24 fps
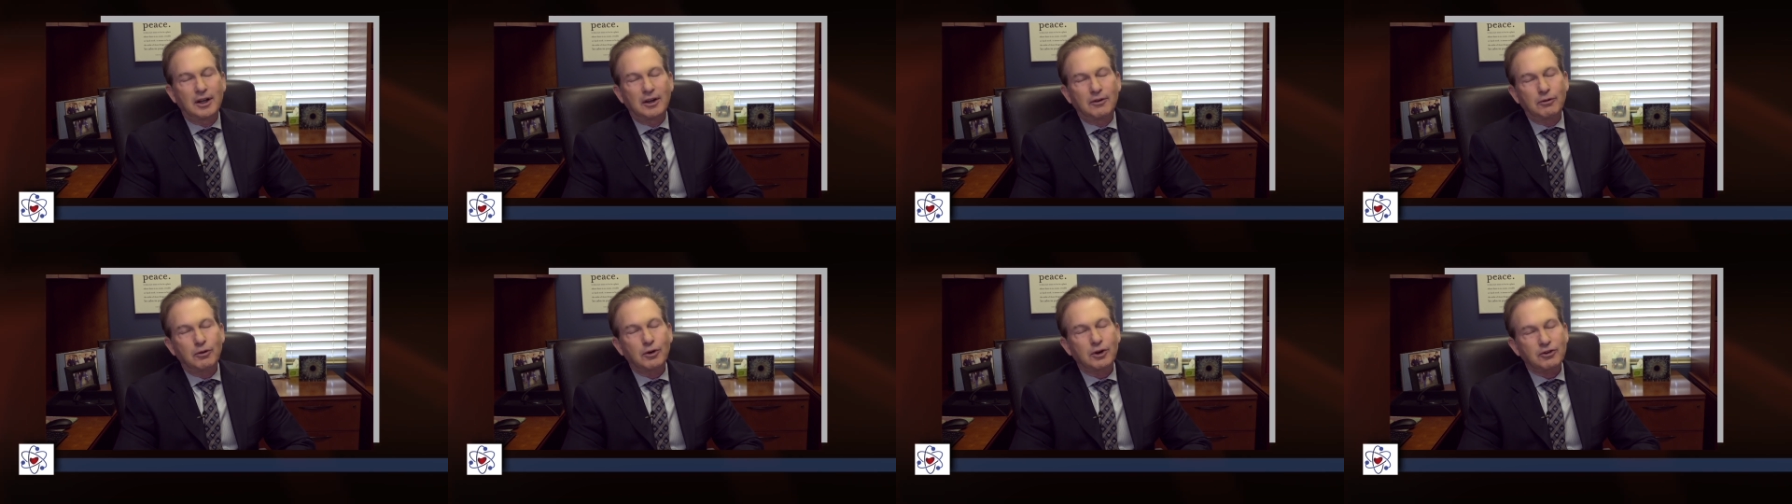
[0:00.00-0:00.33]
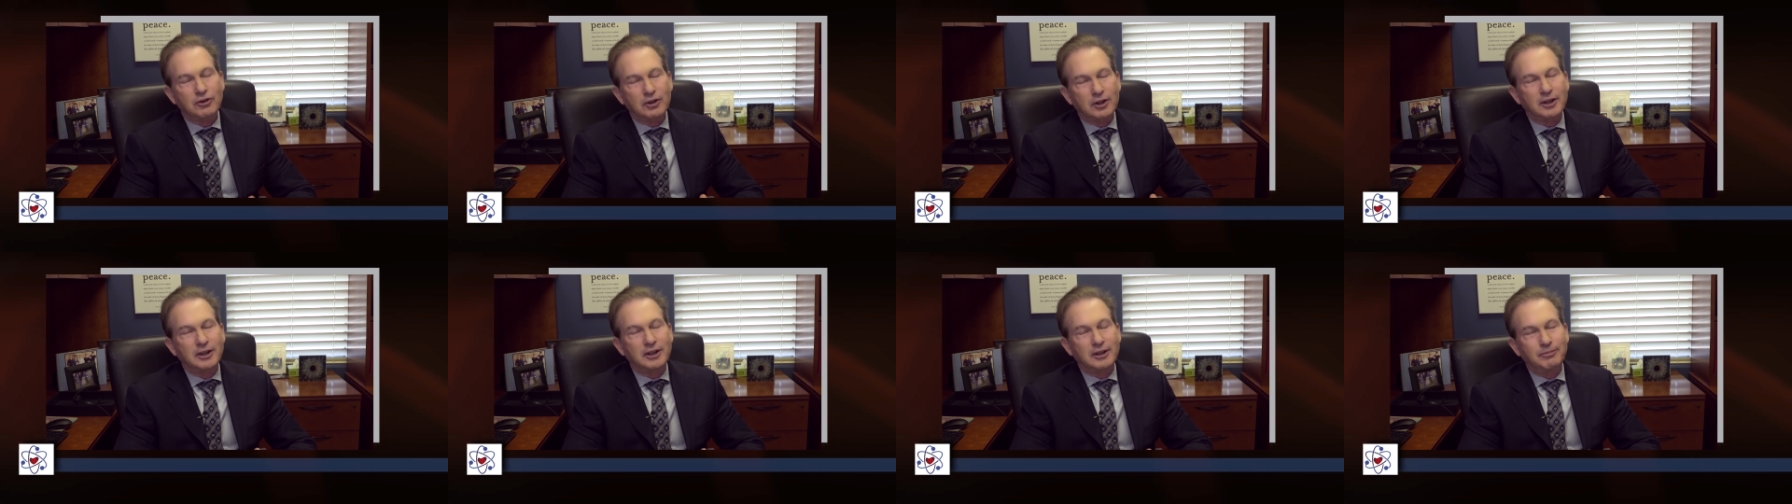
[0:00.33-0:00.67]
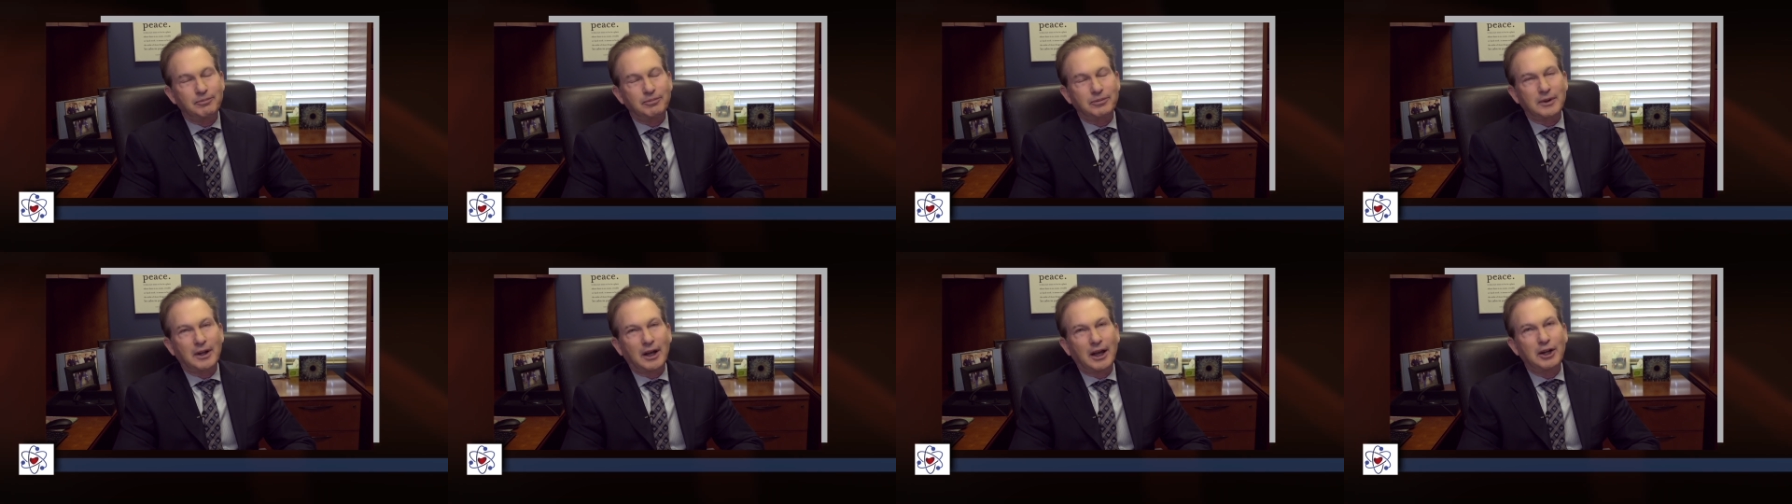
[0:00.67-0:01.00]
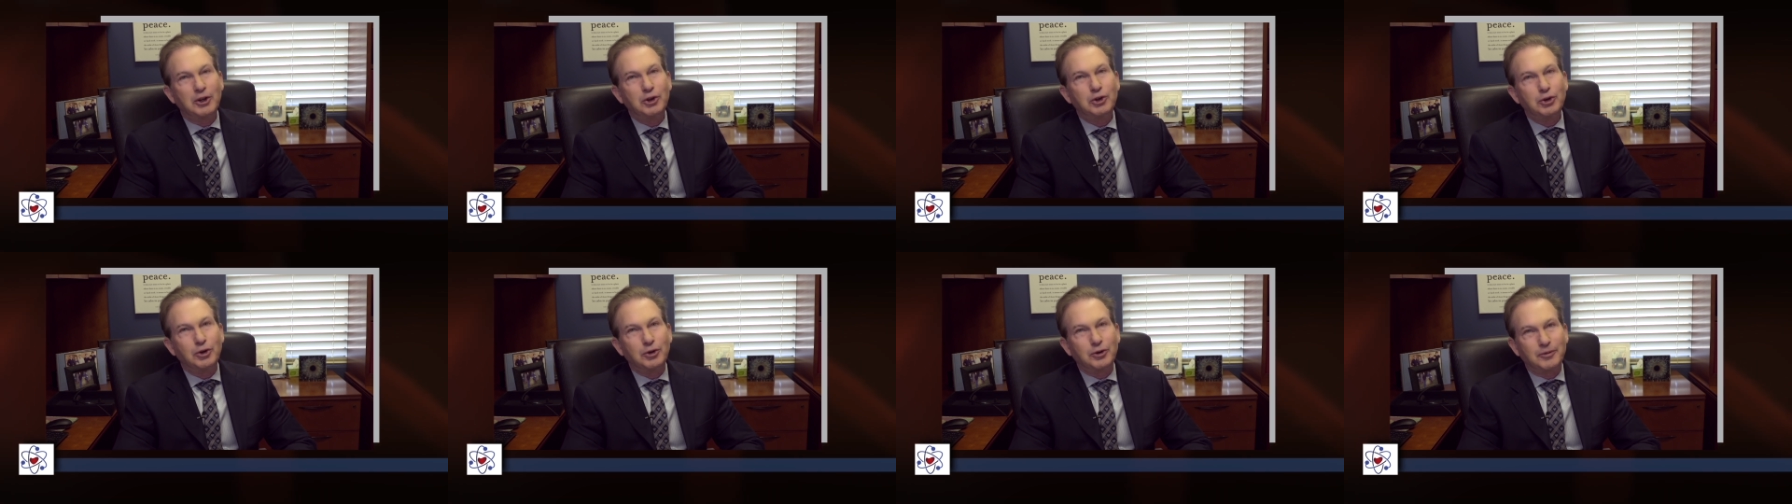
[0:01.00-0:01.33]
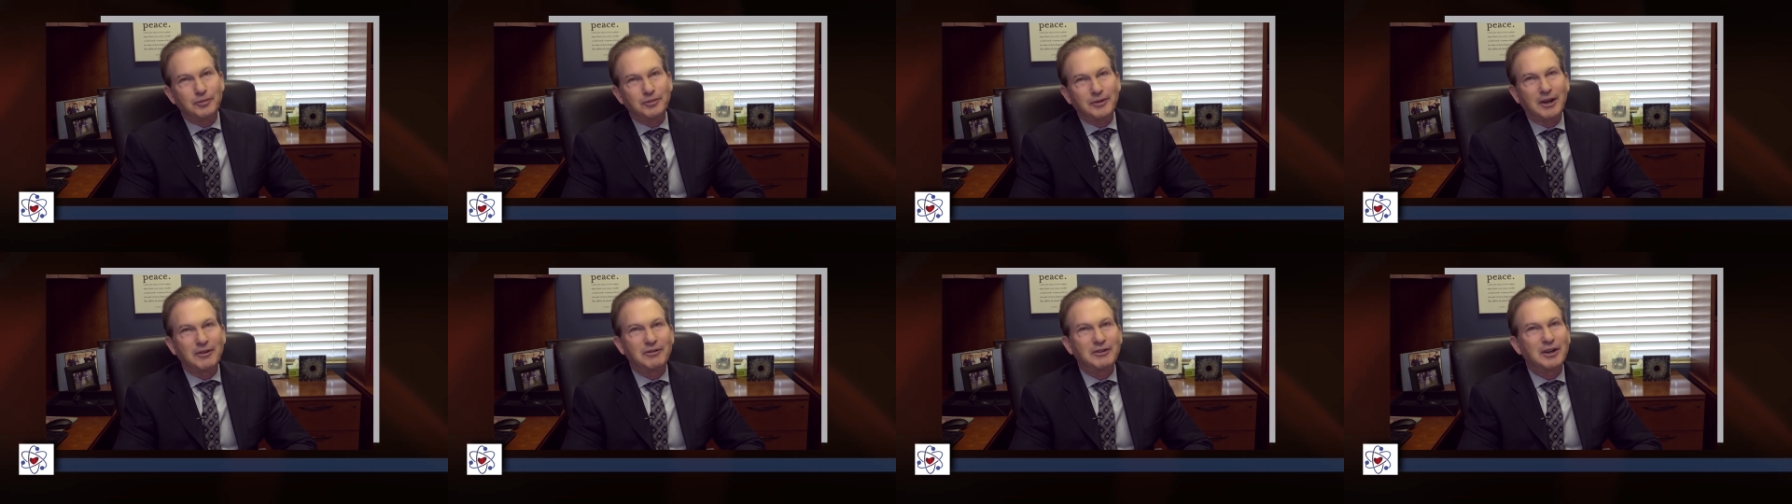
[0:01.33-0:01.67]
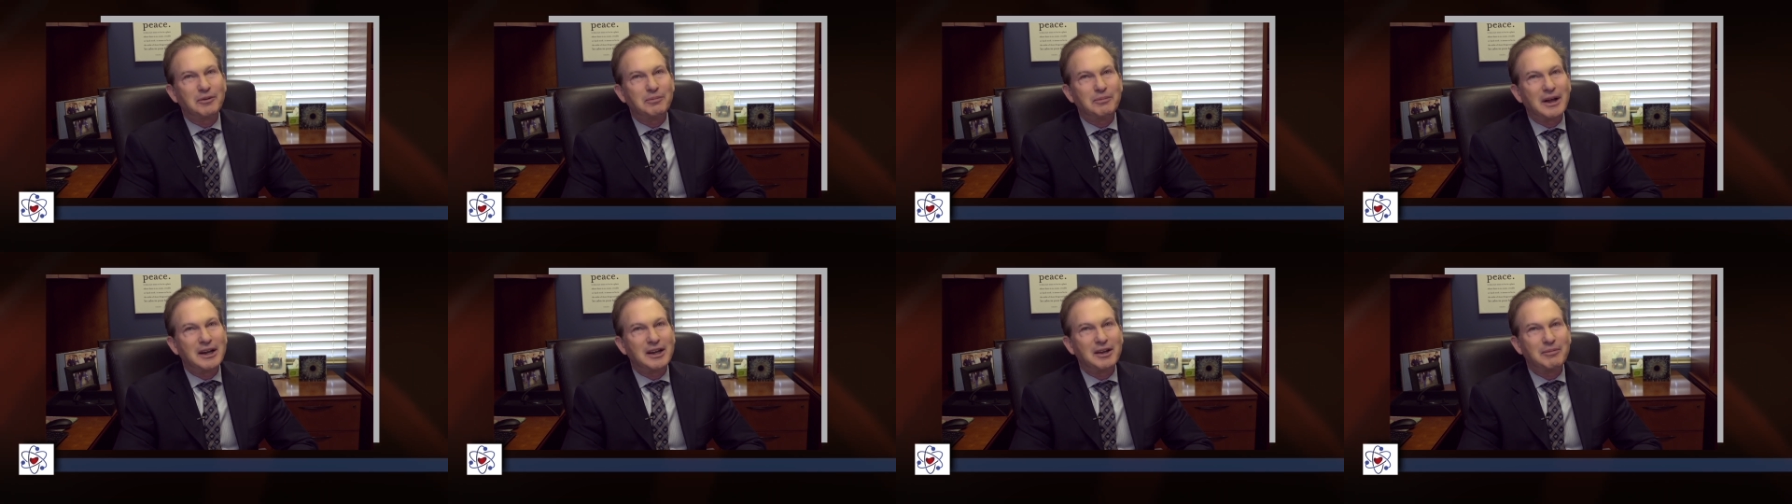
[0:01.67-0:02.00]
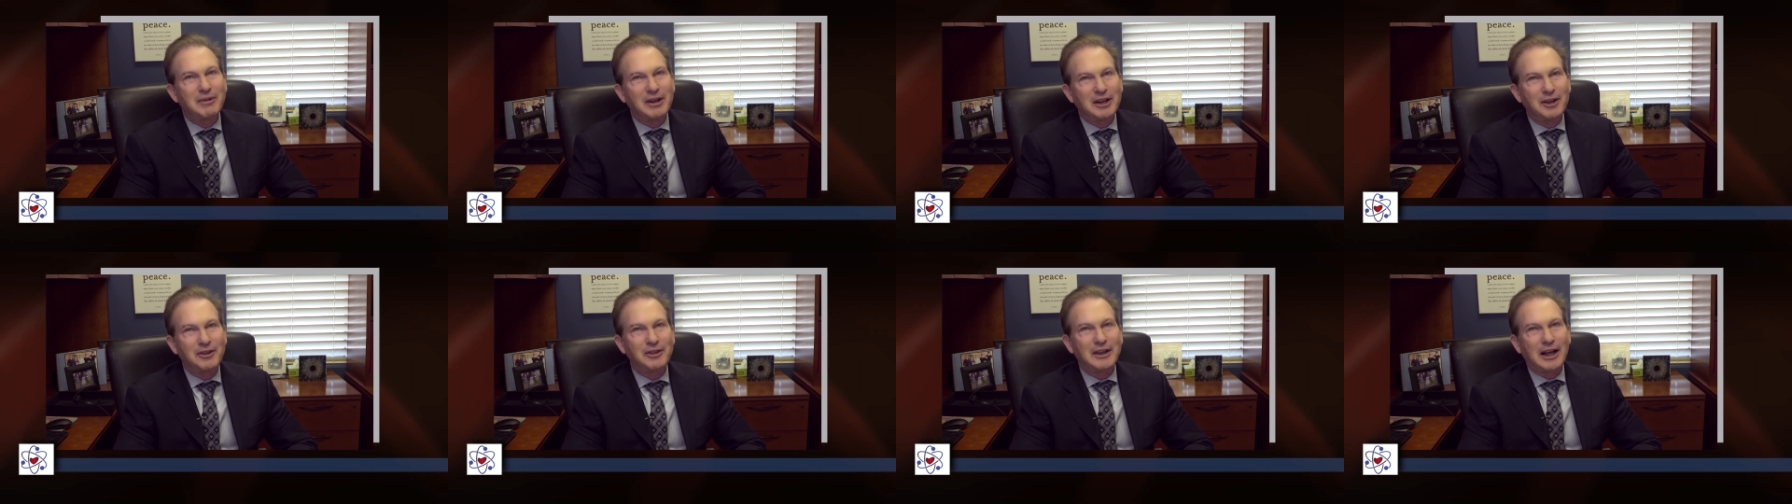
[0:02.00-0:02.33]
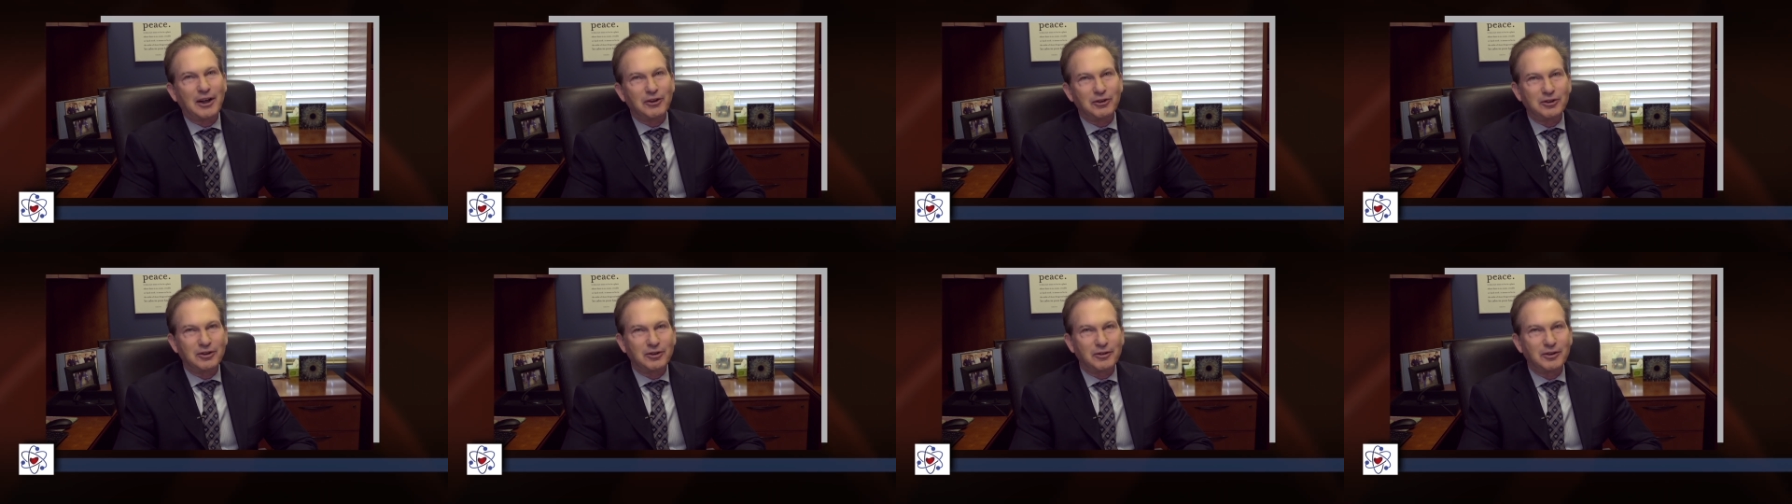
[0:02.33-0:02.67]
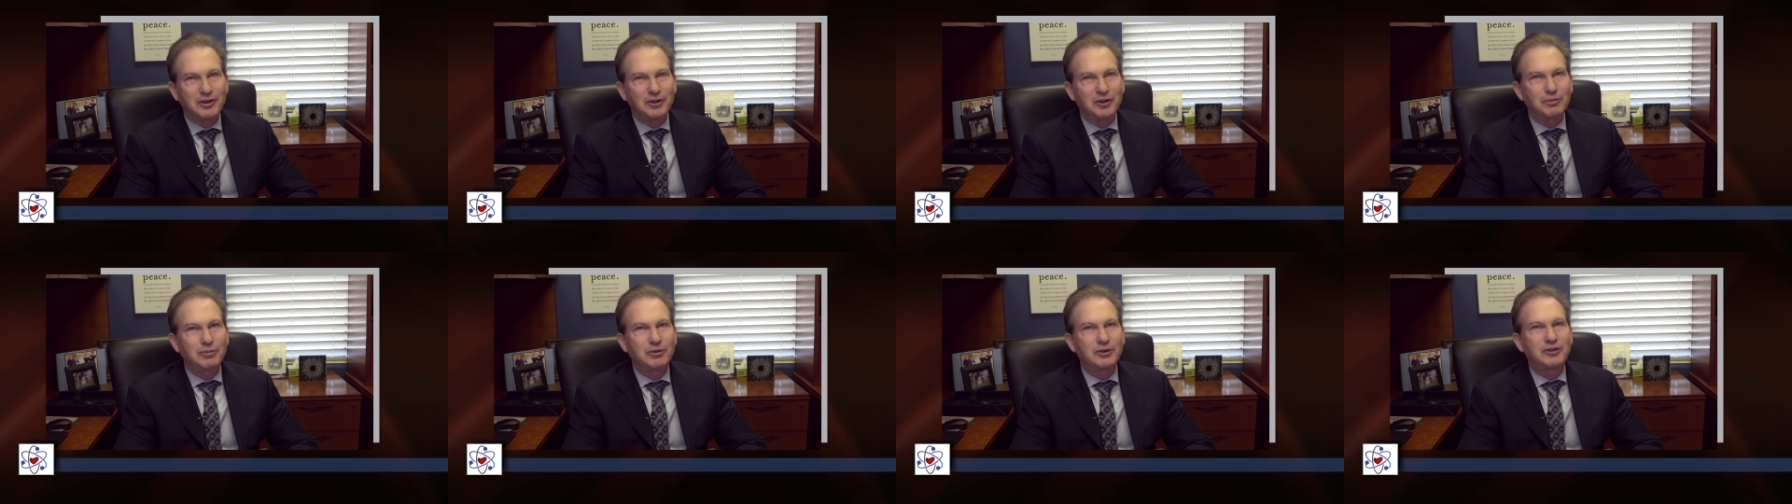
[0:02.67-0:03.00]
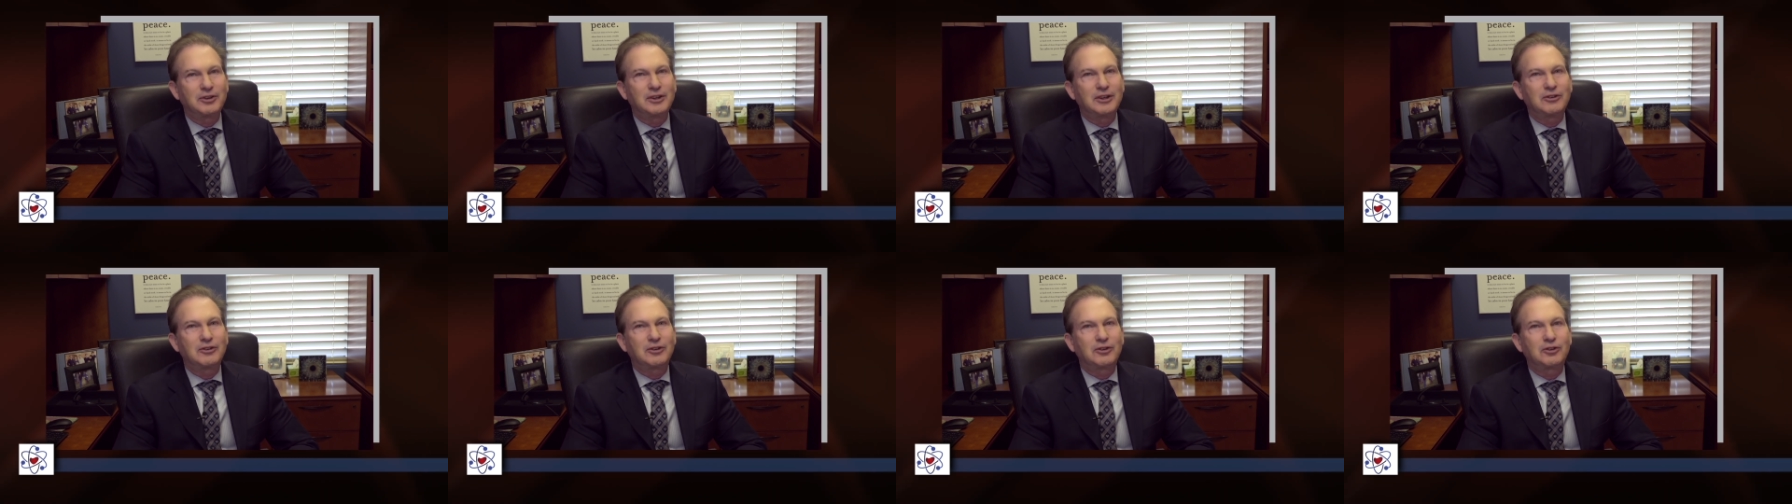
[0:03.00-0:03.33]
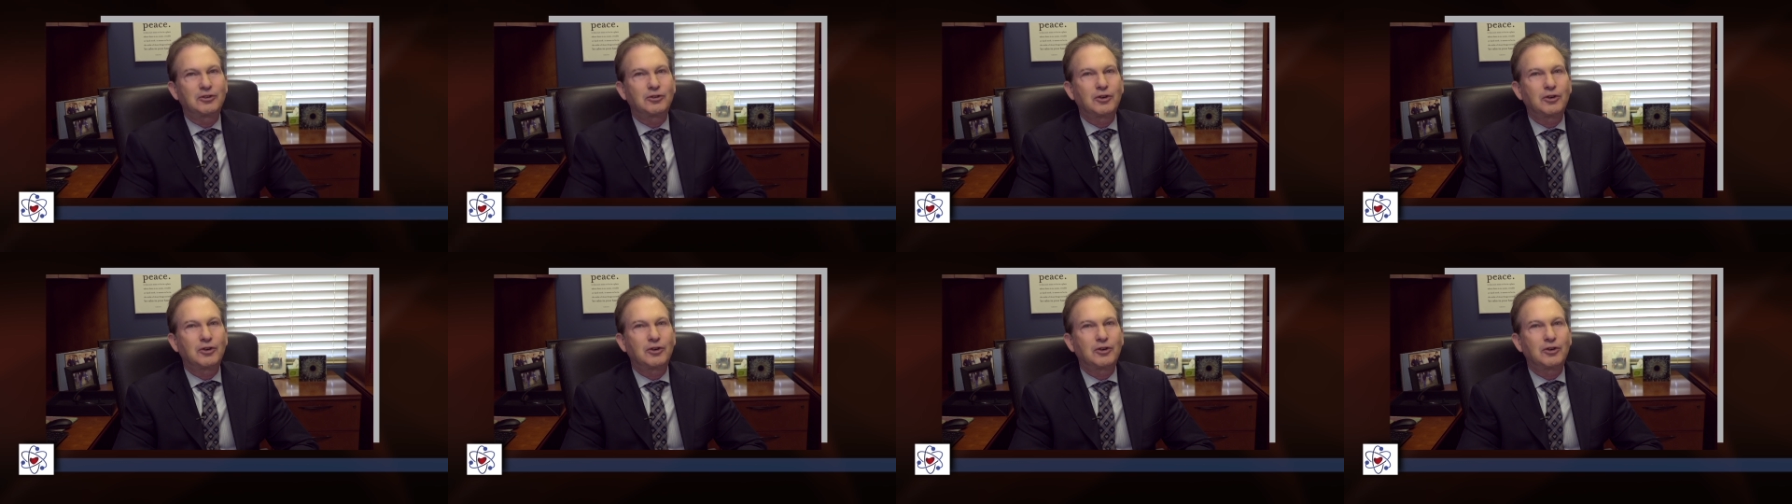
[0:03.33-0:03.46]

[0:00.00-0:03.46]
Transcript: Fortunately, I do. I've done many, many thousands of these procedures,